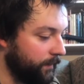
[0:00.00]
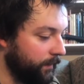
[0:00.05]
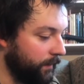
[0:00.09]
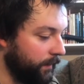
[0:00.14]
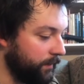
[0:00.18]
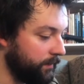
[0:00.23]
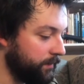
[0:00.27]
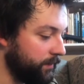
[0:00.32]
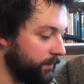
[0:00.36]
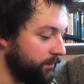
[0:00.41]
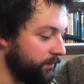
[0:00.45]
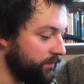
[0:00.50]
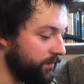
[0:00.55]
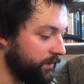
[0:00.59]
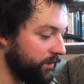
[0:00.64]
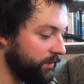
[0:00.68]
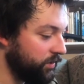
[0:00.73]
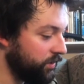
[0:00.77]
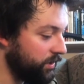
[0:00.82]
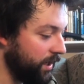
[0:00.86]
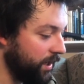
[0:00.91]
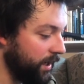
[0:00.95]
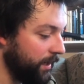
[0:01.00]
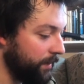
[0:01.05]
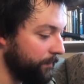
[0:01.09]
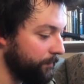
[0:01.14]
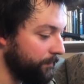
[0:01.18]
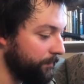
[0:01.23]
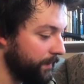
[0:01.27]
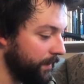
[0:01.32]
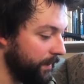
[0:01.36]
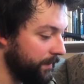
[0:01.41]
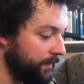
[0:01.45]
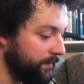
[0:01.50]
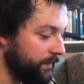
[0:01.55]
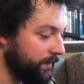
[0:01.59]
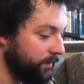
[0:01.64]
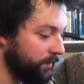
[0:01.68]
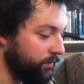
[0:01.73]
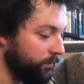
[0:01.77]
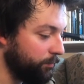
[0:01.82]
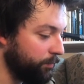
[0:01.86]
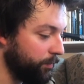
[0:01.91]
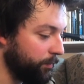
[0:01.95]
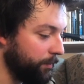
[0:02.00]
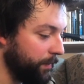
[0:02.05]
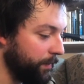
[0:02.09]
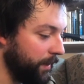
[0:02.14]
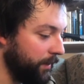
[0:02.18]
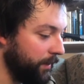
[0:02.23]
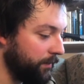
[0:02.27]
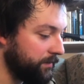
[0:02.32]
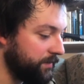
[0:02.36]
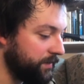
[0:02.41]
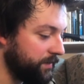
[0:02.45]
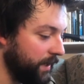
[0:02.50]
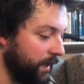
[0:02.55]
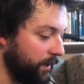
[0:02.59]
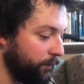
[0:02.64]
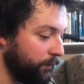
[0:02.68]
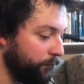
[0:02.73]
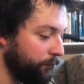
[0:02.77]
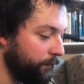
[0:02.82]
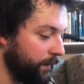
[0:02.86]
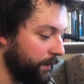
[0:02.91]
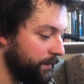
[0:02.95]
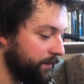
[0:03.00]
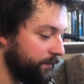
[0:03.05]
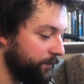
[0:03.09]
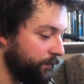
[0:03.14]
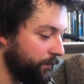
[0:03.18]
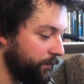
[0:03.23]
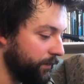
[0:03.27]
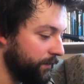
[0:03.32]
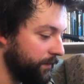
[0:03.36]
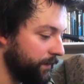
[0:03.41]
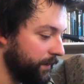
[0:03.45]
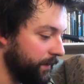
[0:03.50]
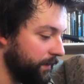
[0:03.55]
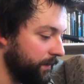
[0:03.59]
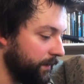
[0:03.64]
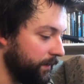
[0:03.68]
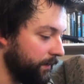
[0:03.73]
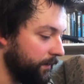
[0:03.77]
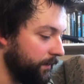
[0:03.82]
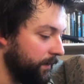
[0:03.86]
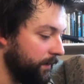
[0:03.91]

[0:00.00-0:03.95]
until such time as they could prepare a sacrifice for Athena.